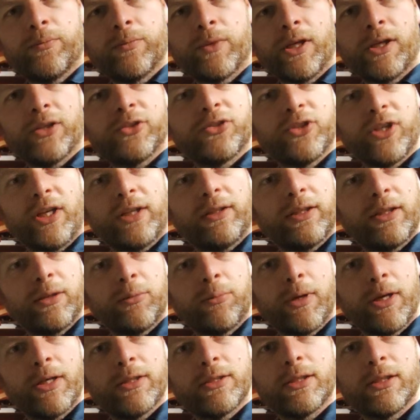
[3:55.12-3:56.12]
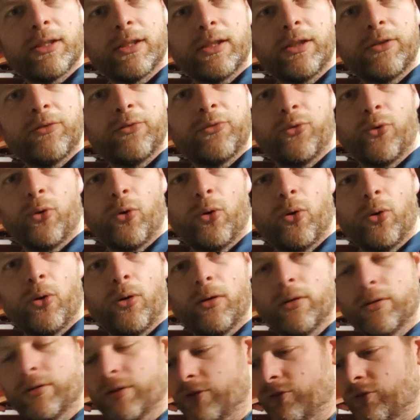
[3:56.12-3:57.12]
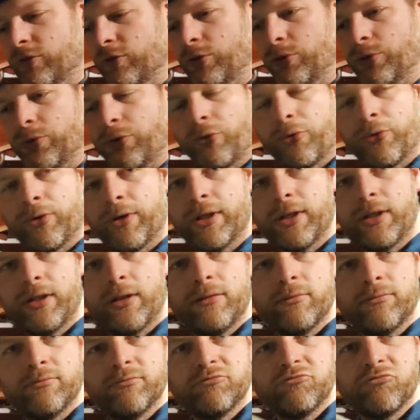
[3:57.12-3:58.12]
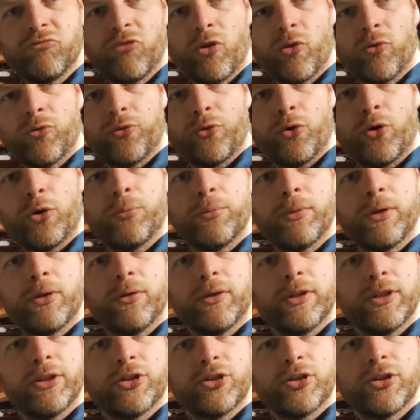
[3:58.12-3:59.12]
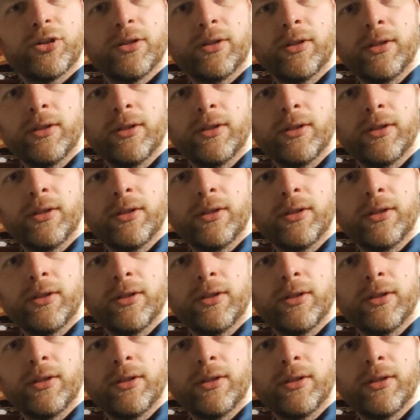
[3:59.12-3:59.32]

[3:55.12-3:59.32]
setting basically for the 2, 3, 4 mil-ish